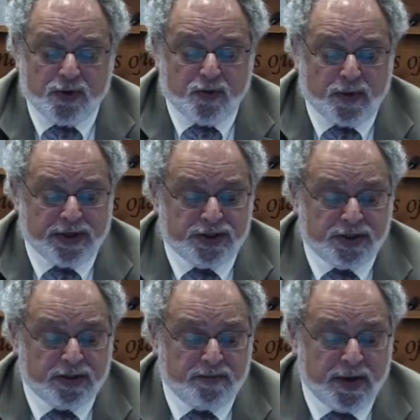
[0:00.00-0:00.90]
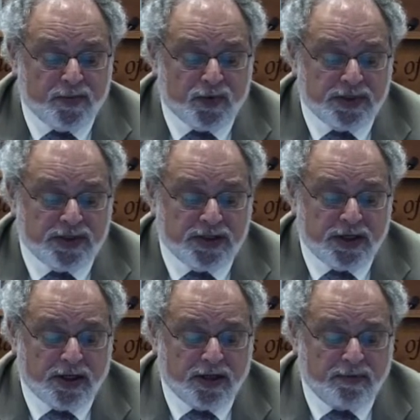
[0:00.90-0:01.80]
which the member is
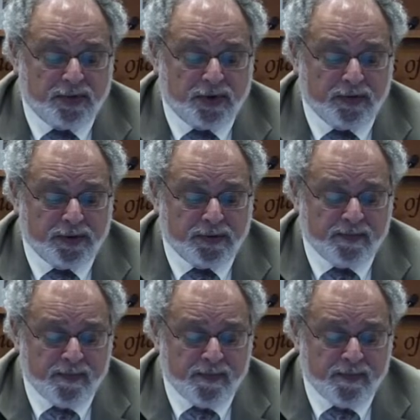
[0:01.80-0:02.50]
seeking employment.